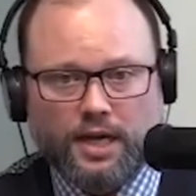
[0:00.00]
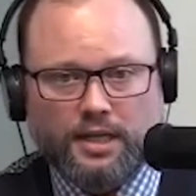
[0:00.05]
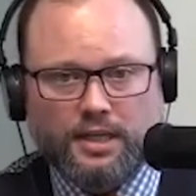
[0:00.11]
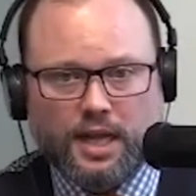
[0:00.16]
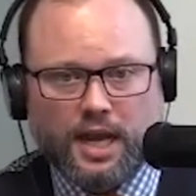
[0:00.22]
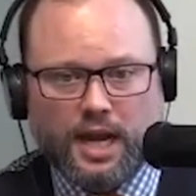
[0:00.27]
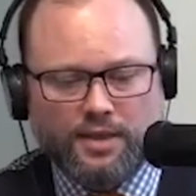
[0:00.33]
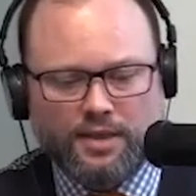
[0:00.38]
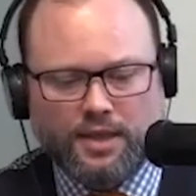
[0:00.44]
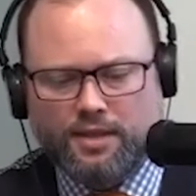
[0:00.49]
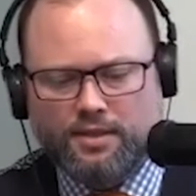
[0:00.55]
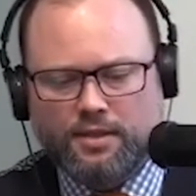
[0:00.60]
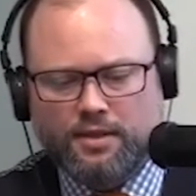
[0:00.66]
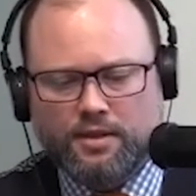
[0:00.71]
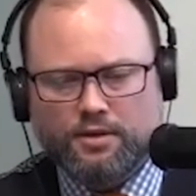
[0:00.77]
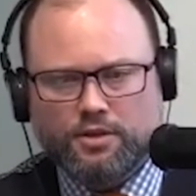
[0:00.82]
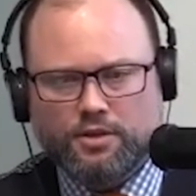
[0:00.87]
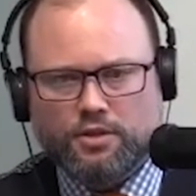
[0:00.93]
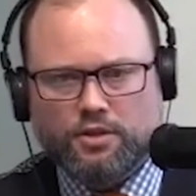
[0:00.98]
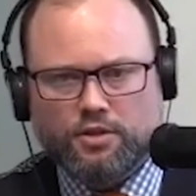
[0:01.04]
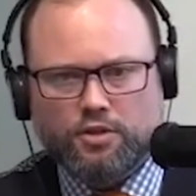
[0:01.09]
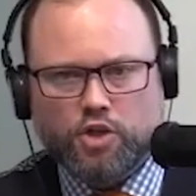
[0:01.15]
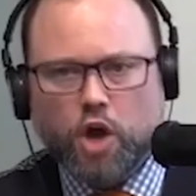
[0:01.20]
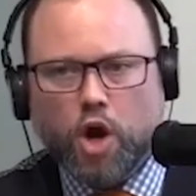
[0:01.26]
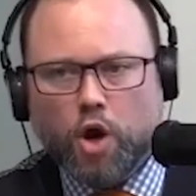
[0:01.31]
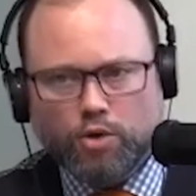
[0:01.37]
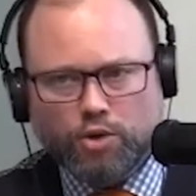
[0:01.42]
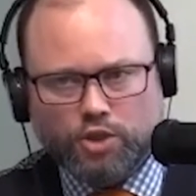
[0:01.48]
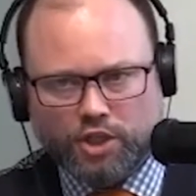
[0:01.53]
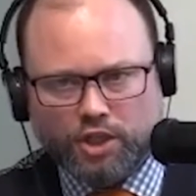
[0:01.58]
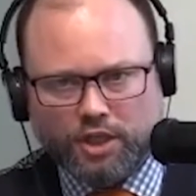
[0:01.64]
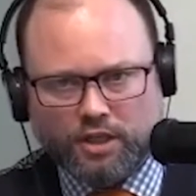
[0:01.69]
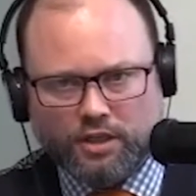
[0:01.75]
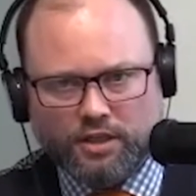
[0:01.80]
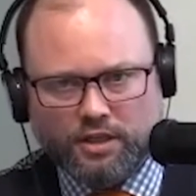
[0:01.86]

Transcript: Mm-hmm. And then there's coaching,